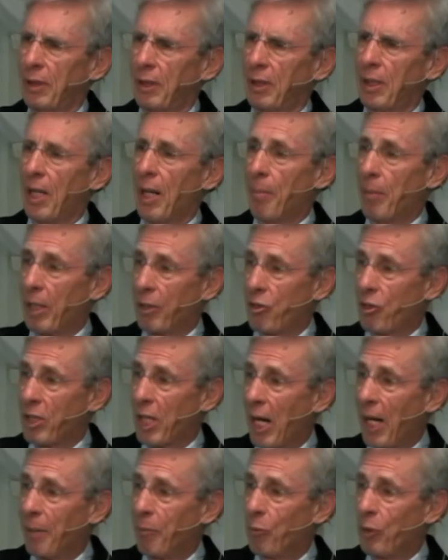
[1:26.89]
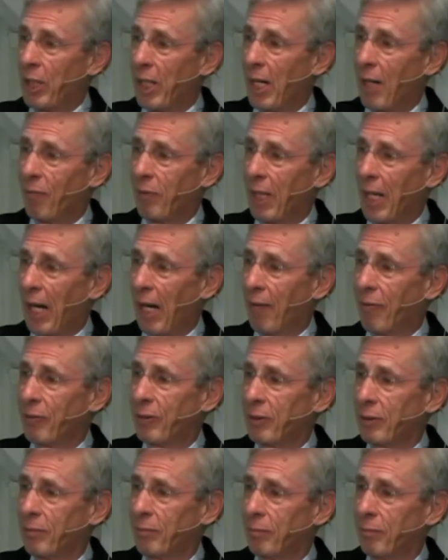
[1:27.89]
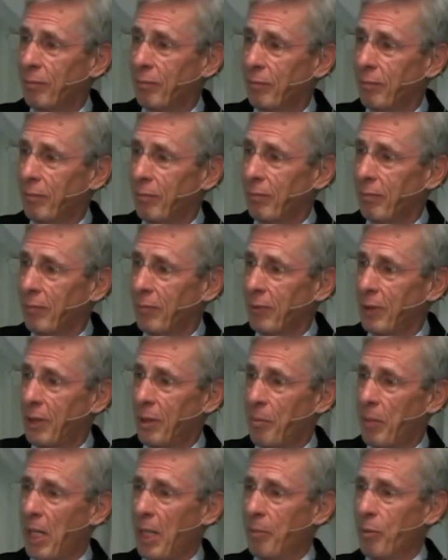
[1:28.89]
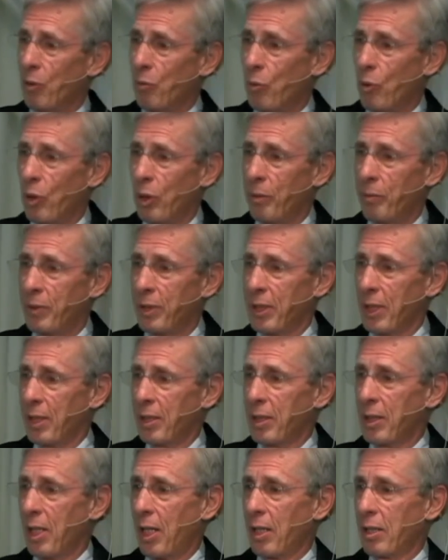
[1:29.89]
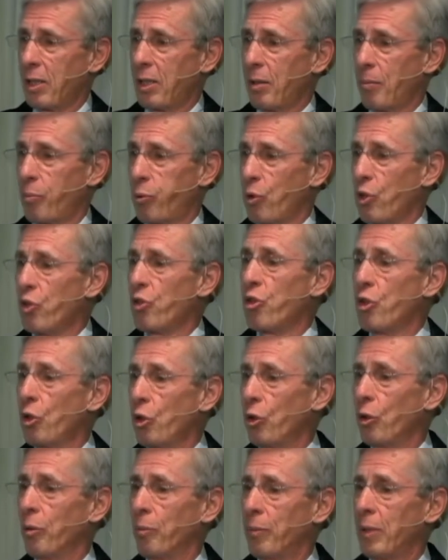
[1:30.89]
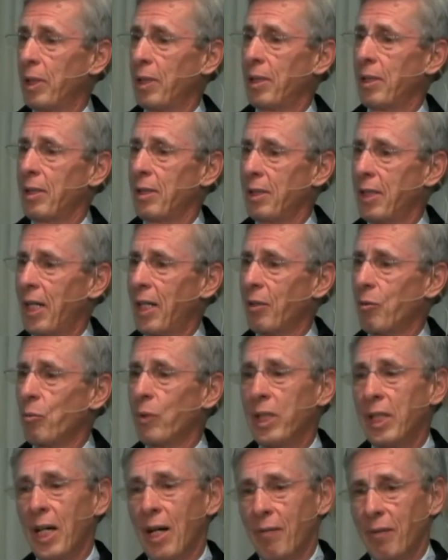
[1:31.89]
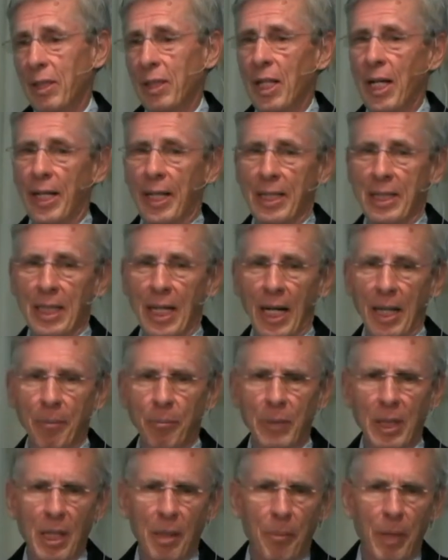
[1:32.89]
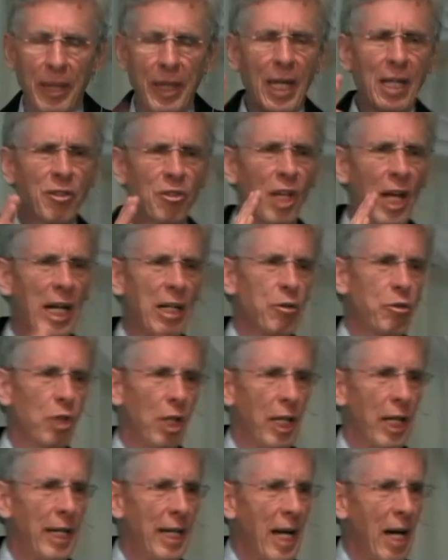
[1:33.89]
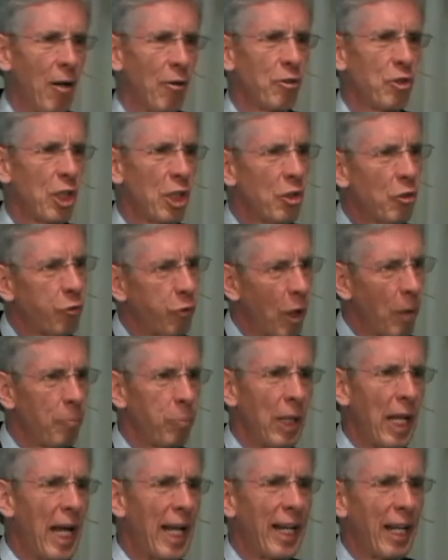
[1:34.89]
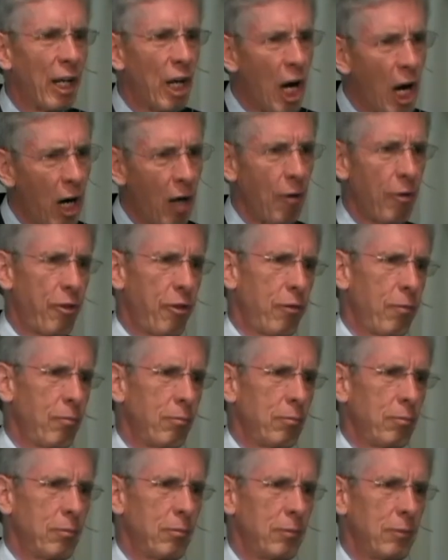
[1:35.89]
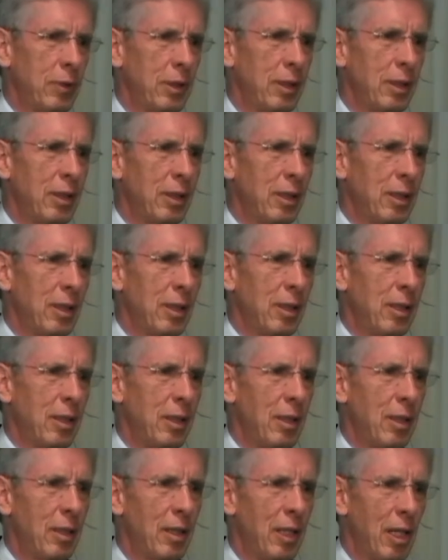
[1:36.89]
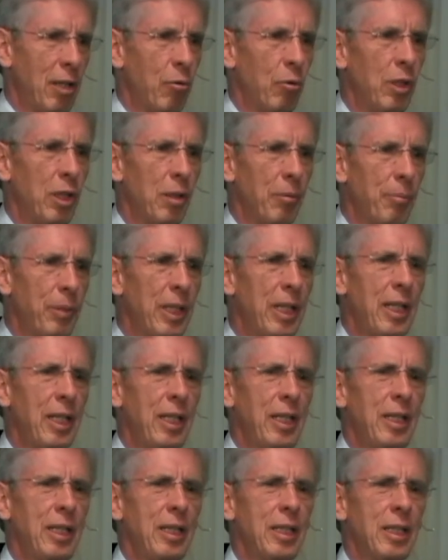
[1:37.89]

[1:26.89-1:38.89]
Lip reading: how much time we have left. The Bible warns us not to presume that we have a lot of time. But this angel announces for planet Earth, there will be